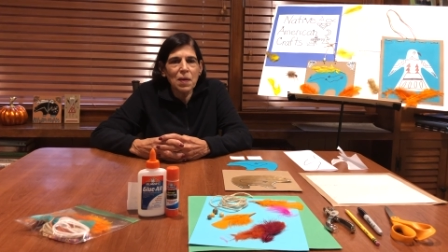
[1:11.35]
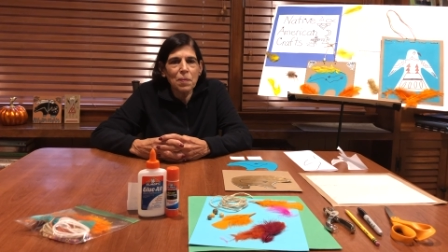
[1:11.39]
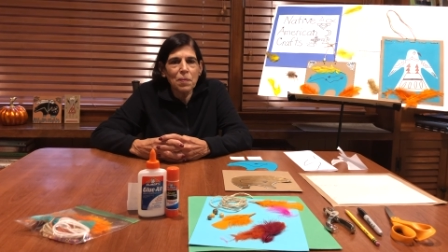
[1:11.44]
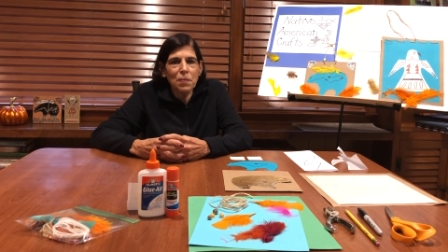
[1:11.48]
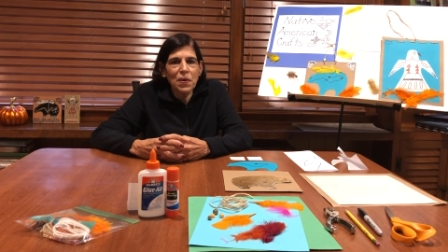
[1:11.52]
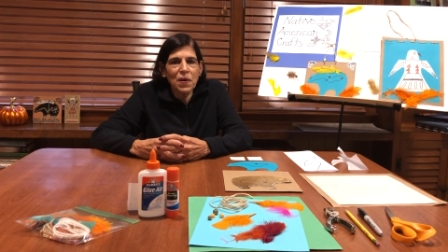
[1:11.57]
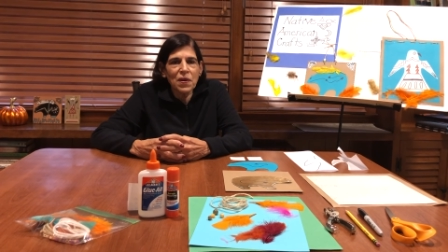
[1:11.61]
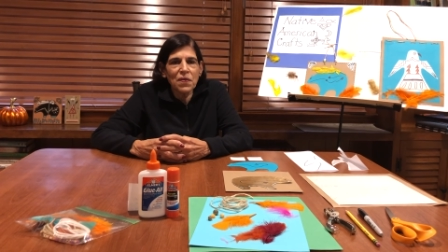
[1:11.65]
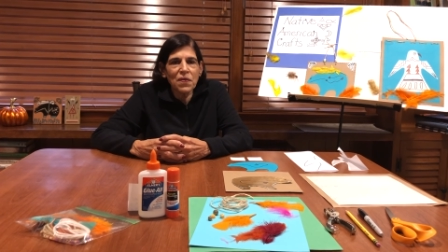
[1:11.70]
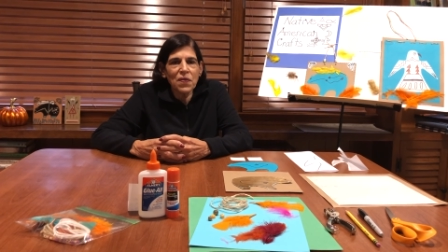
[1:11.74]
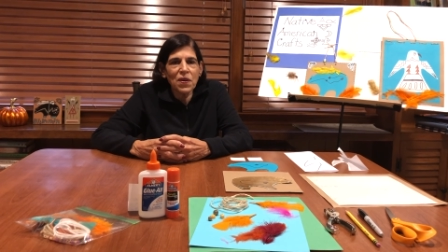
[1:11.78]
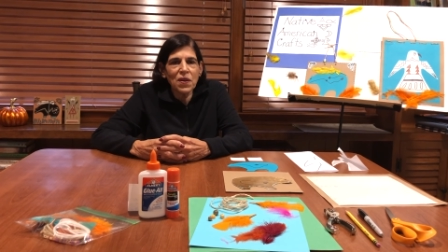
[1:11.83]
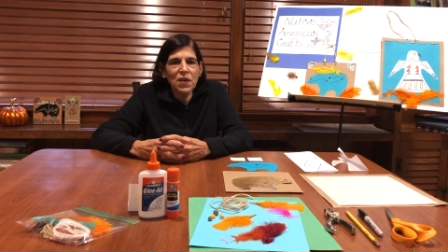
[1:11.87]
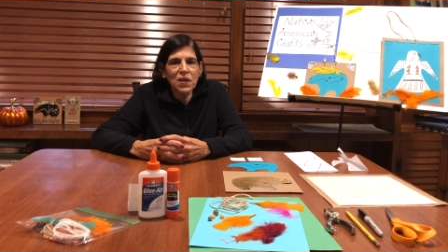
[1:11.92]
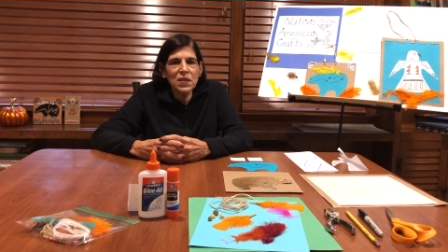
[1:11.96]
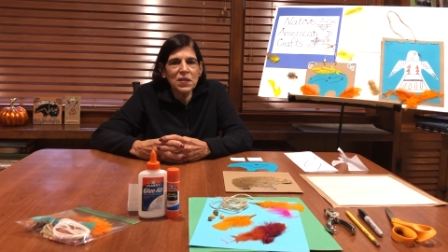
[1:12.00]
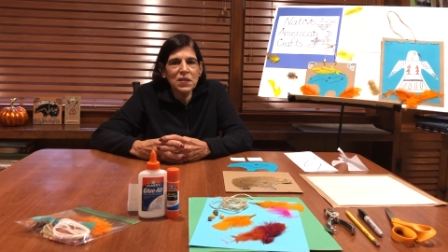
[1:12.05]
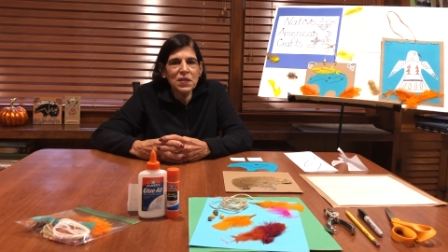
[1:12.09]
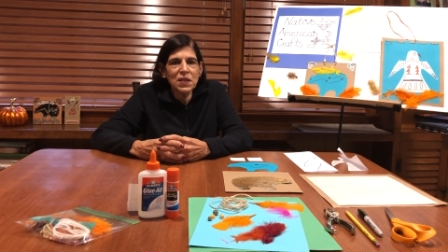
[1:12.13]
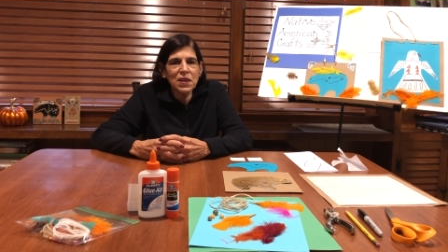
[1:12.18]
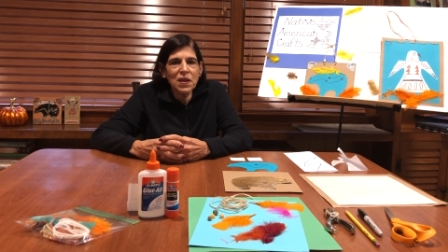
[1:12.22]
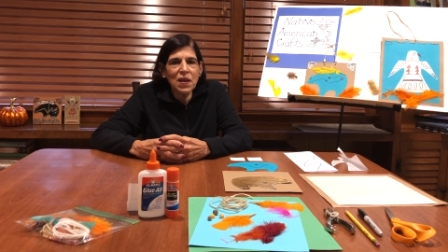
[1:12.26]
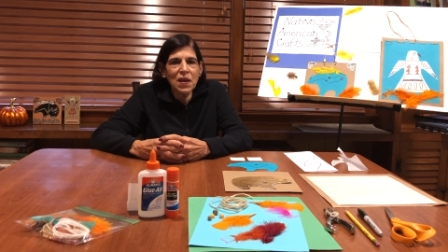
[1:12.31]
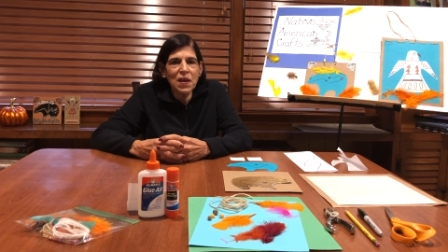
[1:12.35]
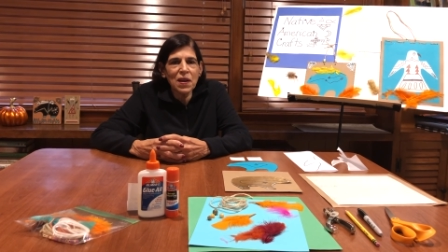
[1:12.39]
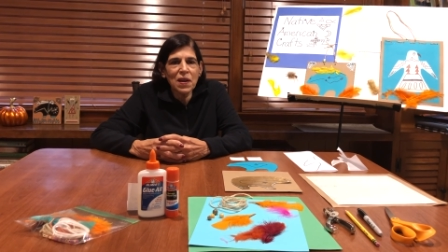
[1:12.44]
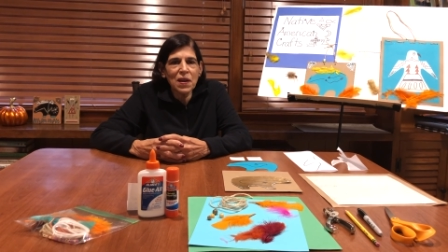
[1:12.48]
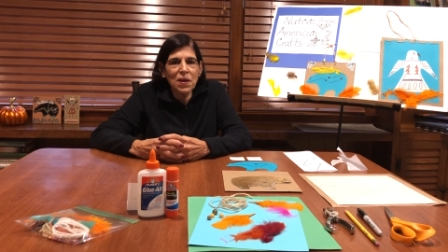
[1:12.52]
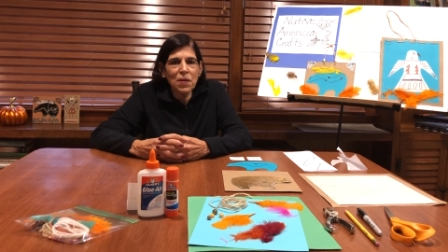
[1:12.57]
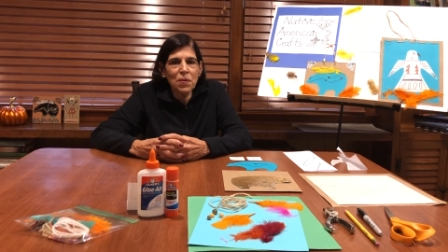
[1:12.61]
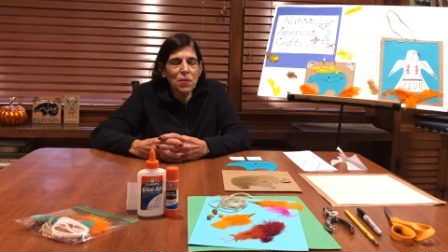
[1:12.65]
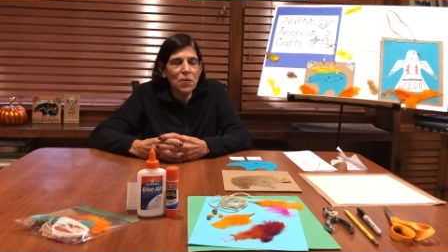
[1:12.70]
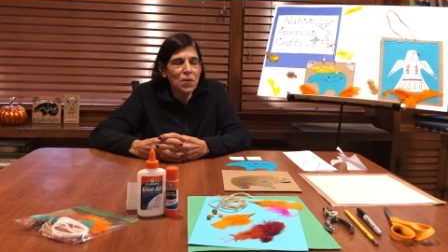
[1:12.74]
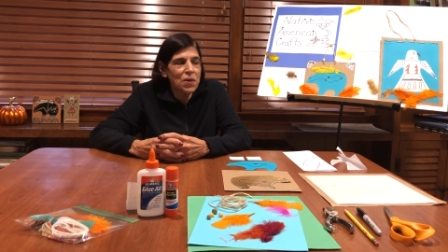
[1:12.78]
But for us
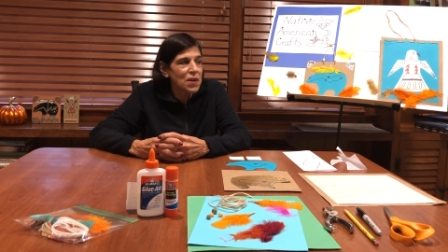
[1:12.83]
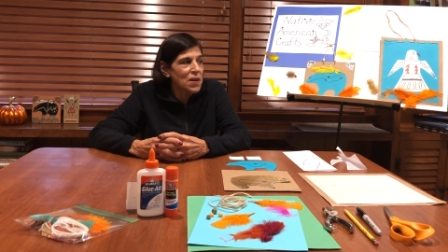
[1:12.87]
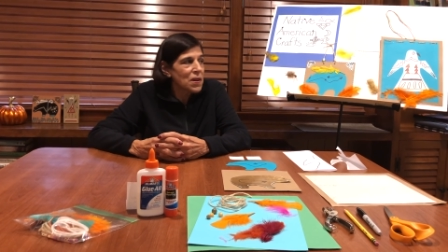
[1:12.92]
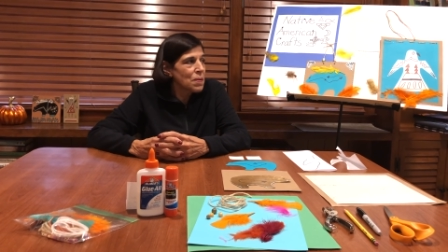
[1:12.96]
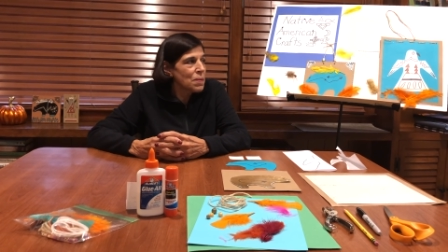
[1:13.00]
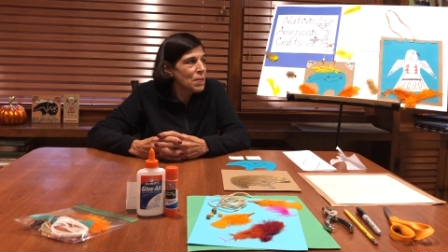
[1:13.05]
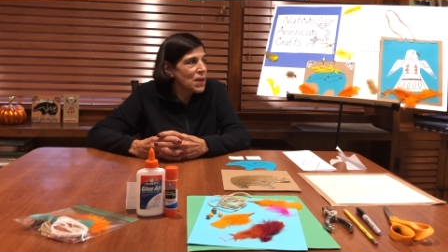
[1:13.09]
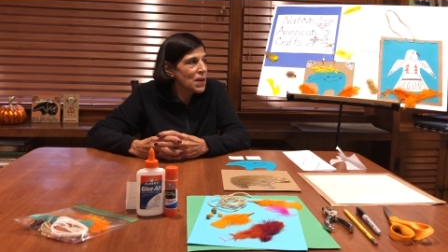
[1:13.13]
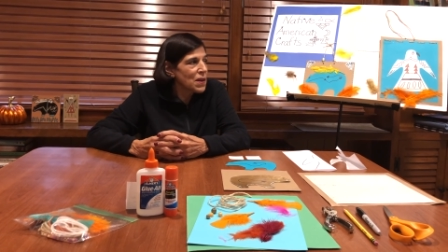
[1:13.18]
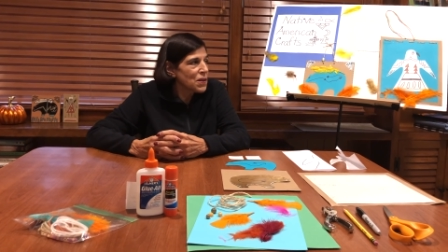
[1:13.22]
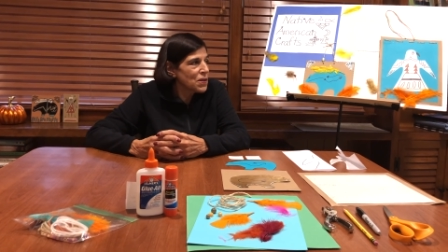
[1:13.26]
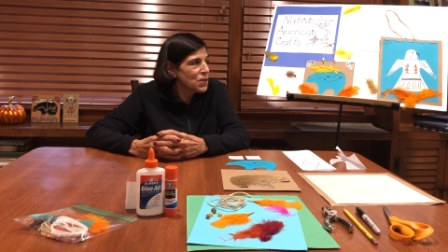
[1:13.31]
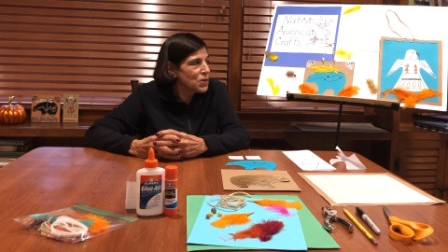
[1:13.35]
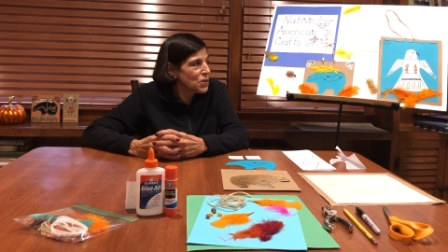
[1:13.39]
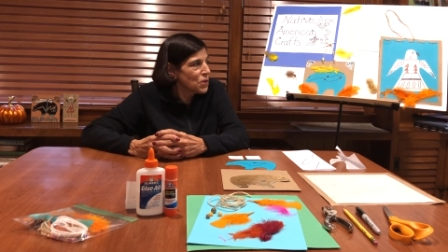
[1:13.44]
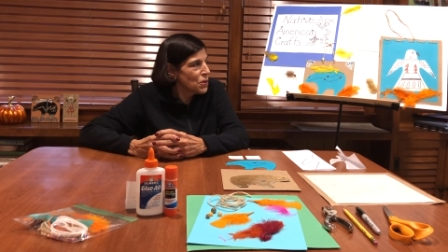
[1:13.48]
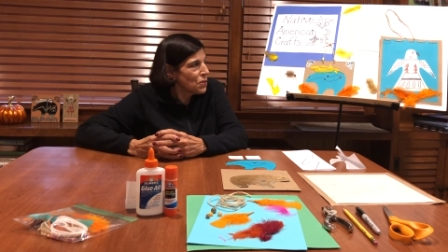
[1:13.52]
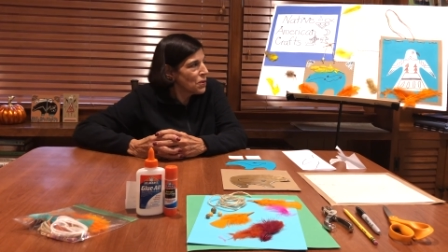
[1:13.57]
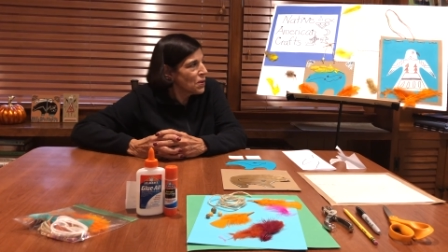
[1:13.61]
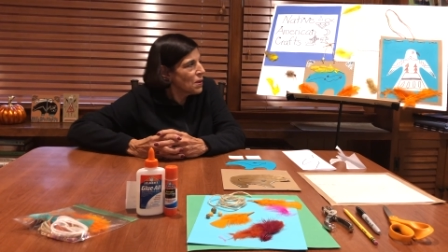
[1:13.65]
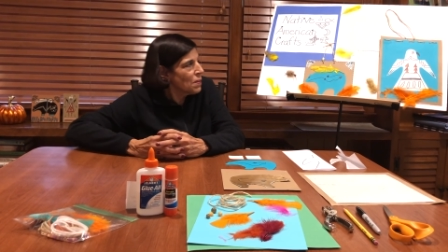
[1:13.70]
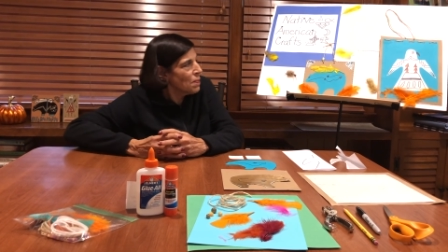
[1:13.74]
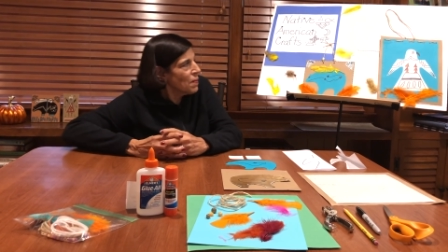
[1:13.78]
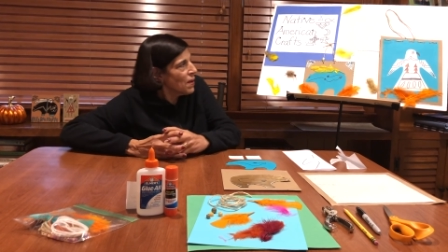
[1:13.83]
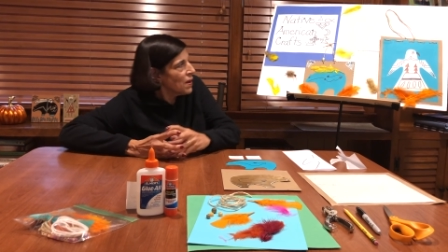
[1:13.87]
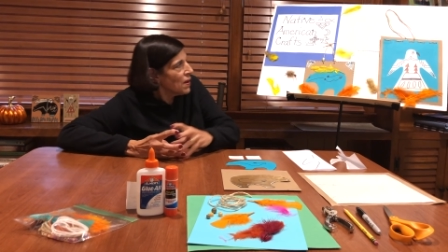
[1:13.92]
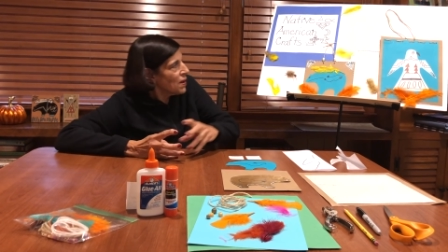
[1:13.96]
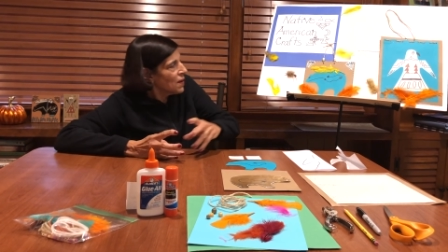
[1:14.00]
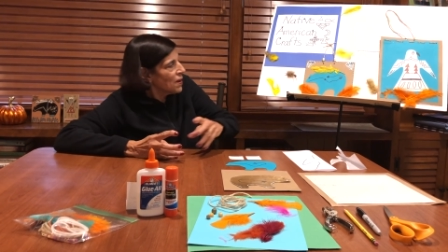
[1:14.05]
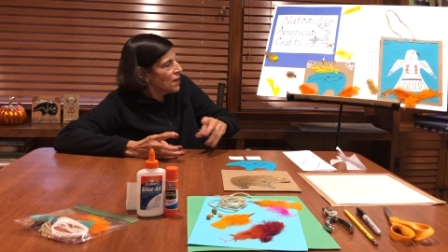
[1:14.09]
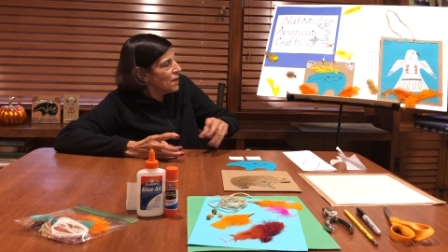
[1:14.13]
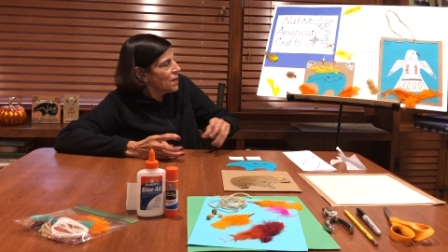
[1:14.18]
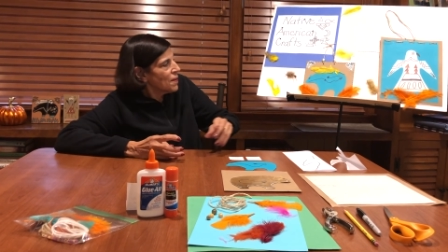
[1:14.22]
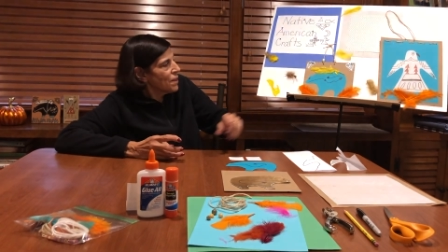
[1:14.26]
today, we're gonna make a Zuni
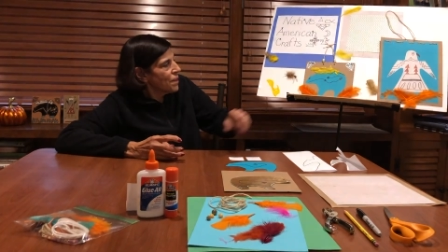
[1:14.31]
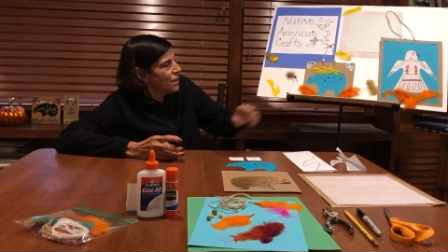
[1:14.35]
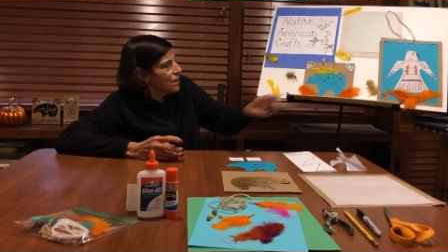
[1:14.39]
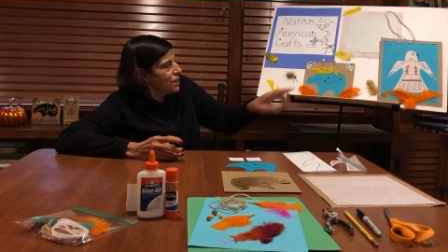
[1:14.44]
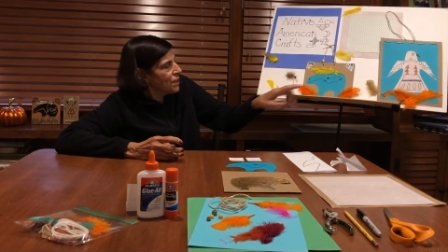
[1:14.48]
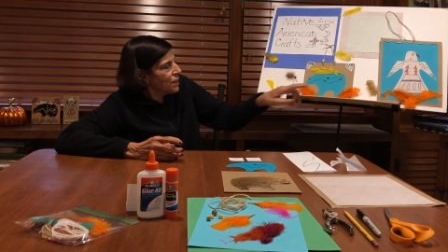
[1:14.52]
bear,